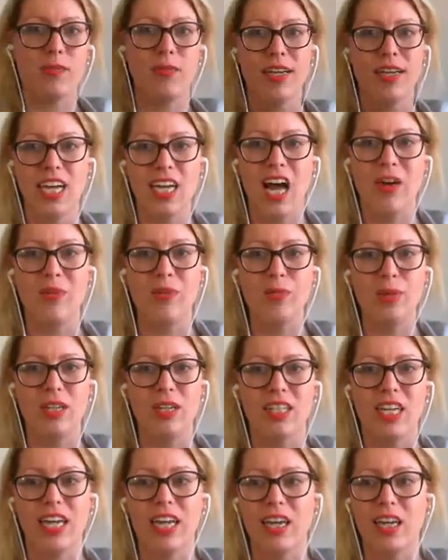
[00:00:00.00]
my time in
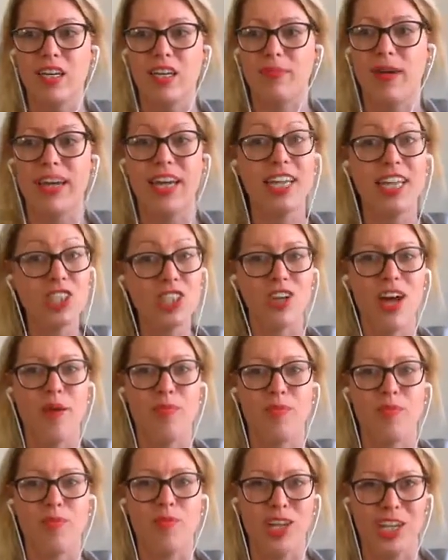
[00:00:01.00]
building my
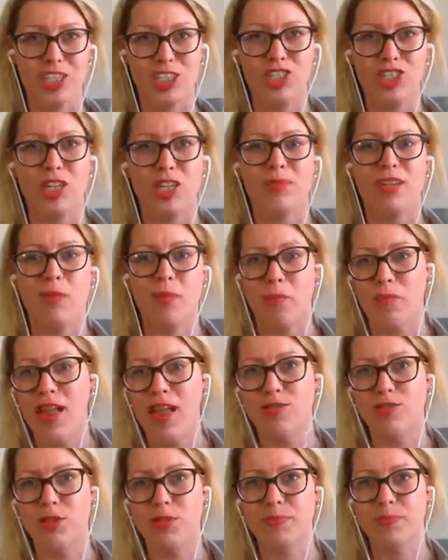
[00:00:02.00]
Instagram relationships and the
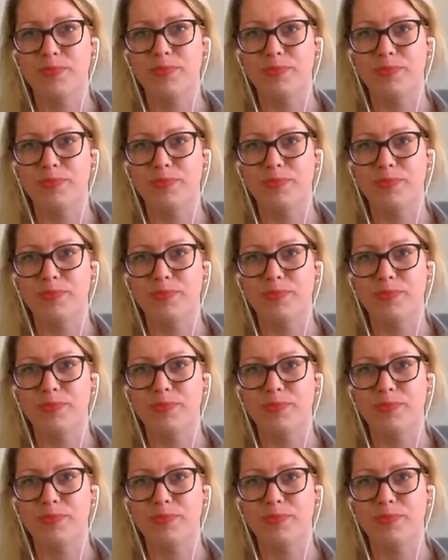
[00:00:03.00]
platform.